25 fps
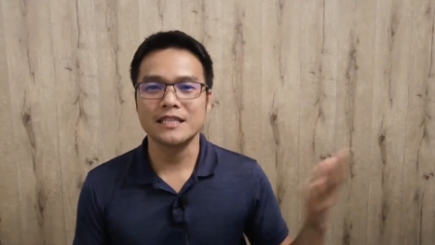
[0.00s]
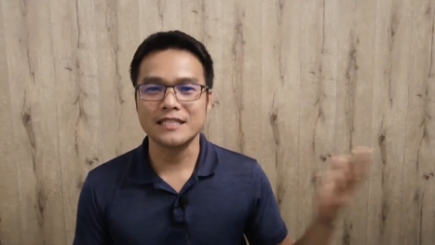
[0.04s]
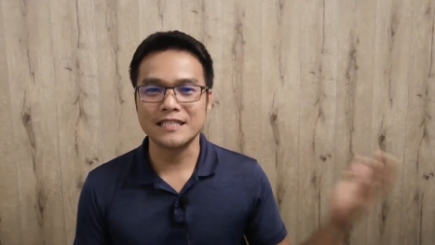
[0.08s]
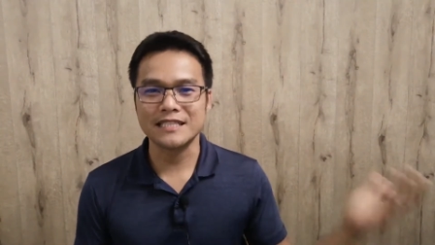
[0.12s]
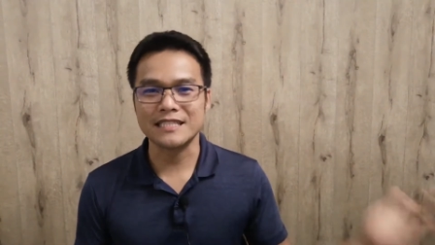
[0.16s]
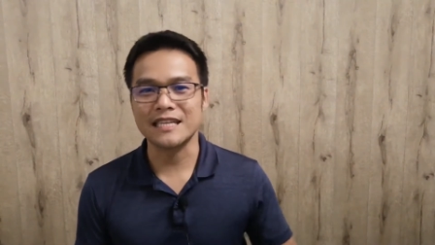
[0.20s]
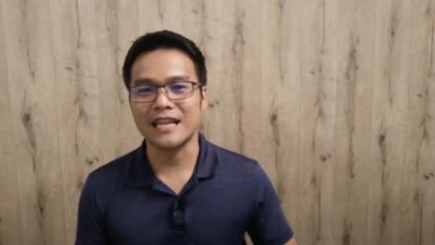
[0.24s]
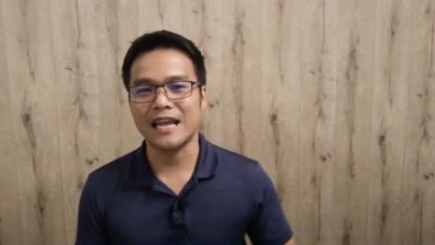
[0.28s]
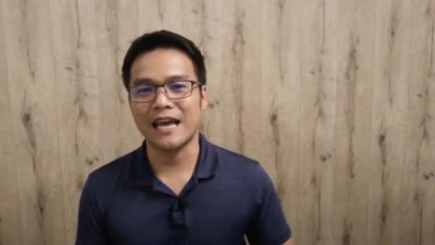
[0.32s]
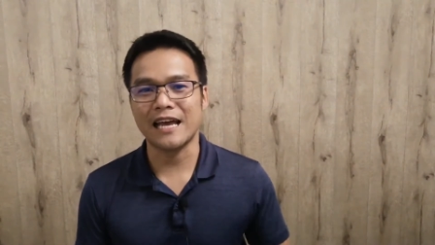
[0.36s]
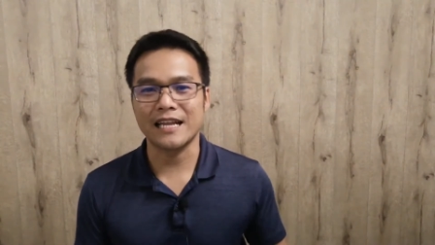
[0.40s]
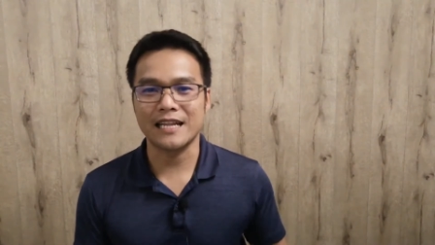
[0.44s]

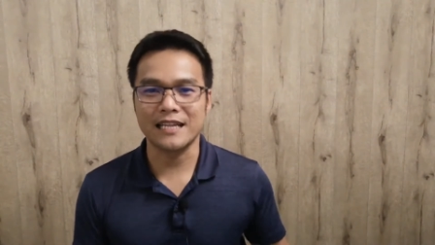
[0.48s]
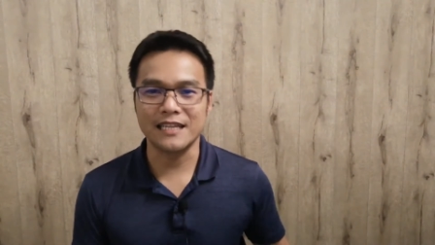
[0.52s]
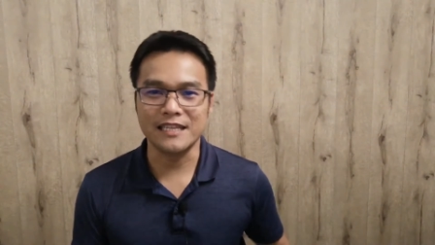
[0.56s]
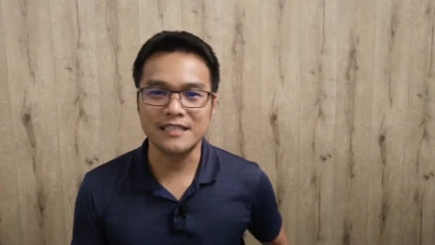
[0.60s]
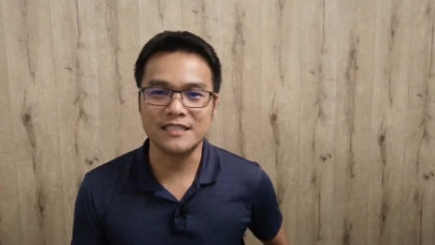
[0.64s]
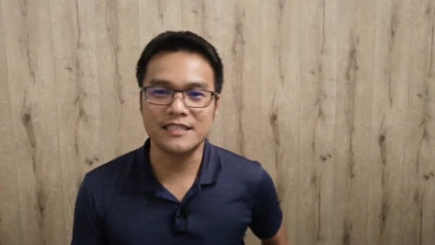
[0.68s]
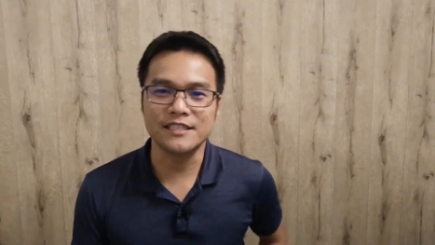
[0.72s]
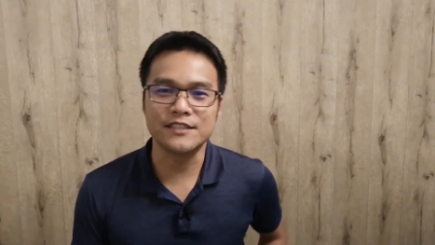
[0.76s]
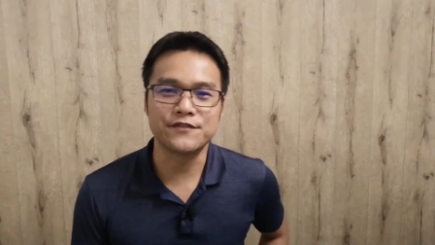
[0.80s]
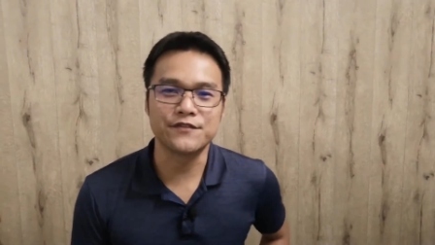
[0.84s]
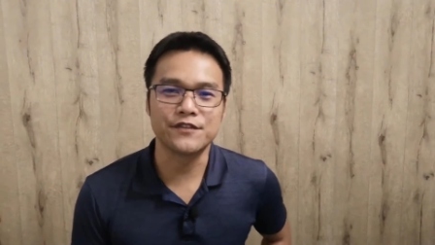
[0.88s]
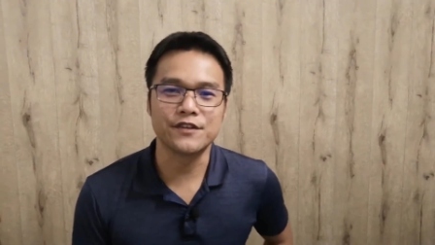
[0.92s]
slightly
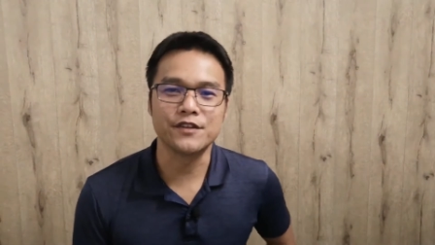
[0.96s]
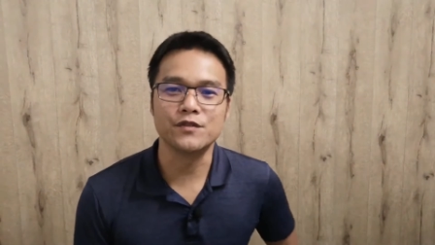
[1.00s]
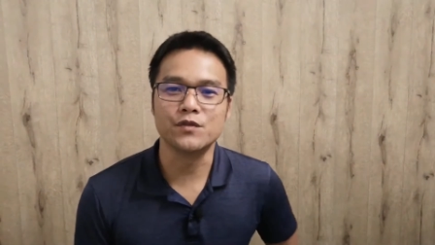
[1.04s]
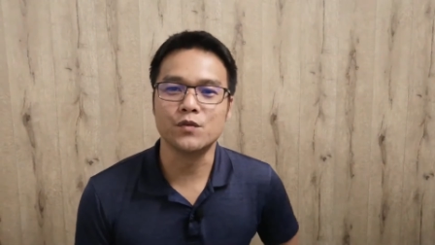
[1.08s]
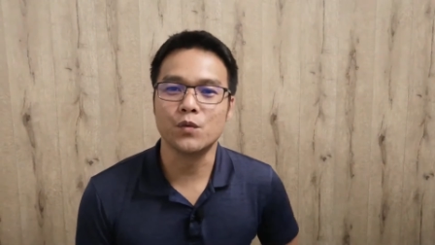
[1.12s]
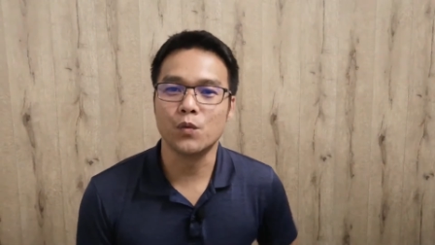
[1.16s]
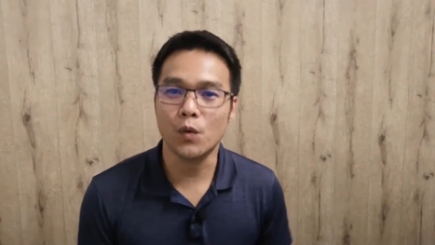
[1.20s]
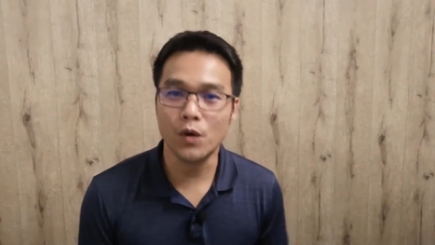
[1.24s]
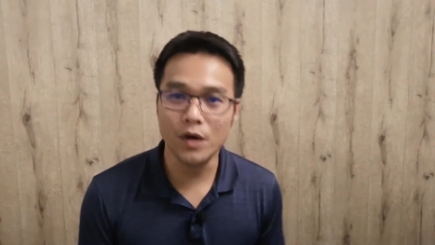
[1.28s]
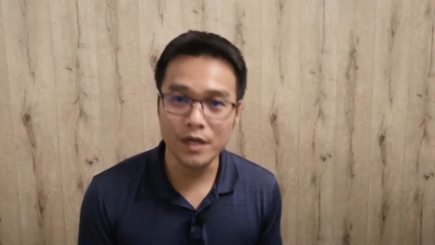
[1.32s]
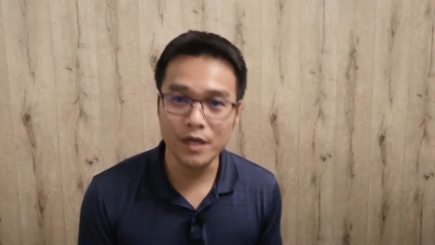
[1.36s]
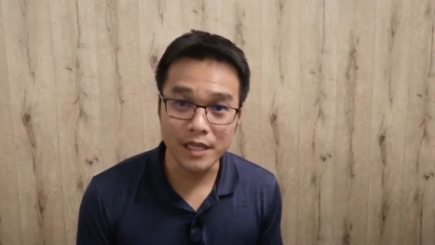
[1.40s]

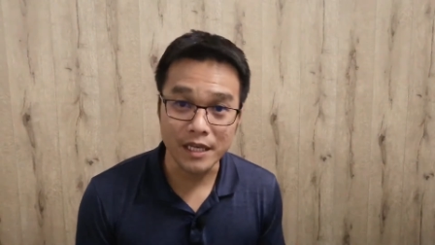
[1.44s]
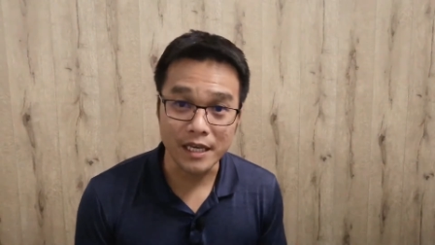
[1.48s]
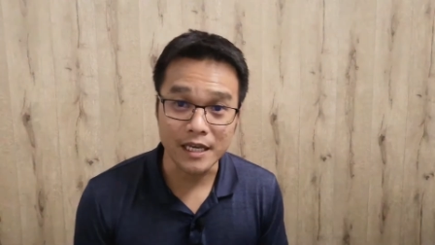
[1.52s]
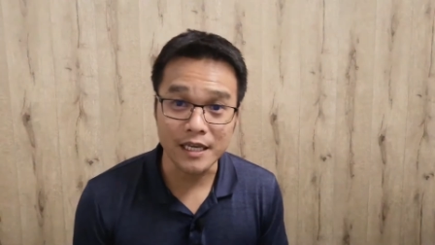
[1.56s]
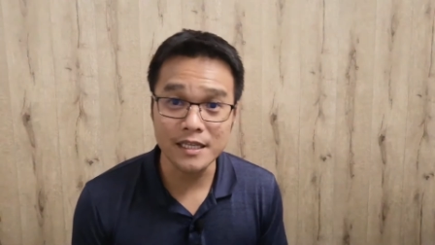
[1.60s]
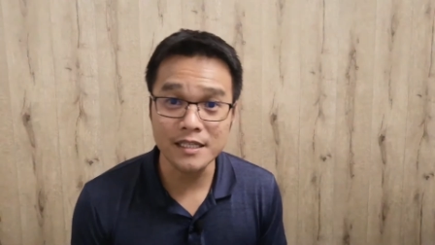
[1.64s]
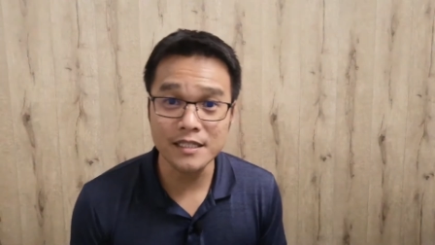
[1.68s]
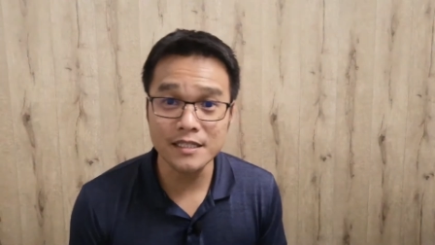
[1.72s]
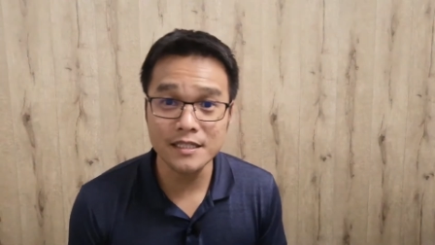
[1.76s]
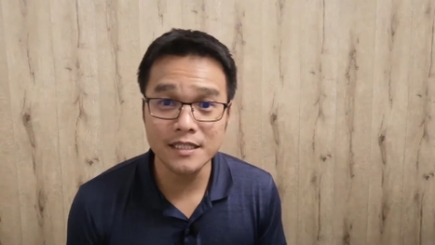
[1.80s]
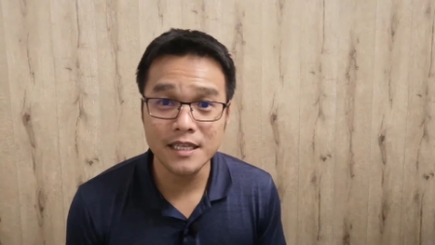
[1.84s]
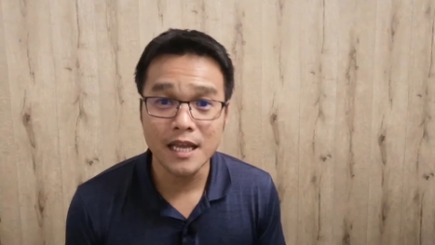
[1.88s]
different
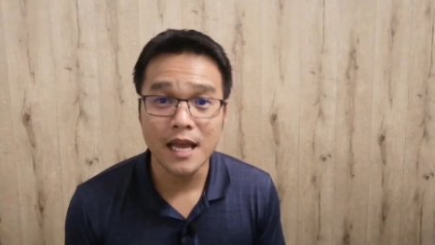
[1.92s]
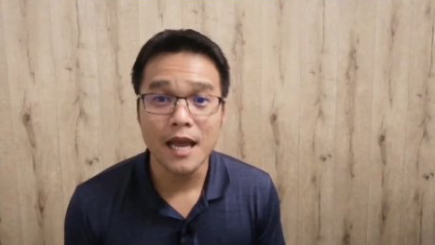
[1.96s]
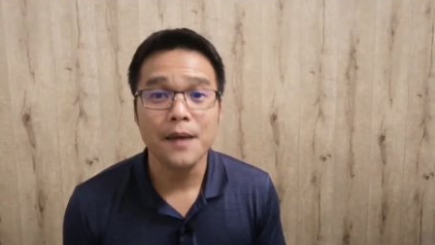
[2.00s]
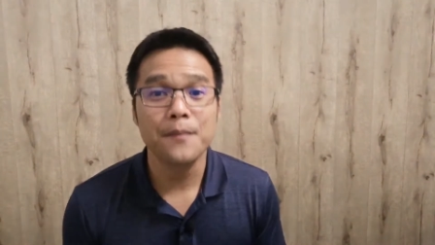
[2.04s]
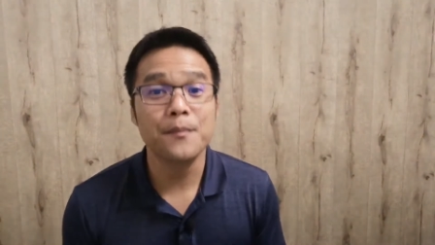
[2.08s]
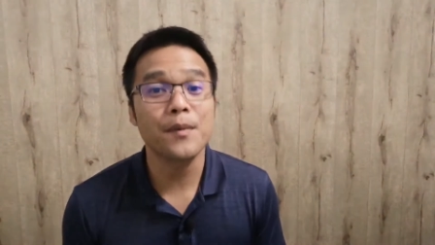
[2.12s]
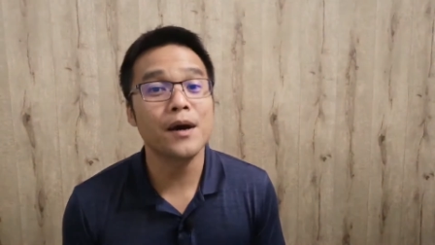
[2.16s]
wordings,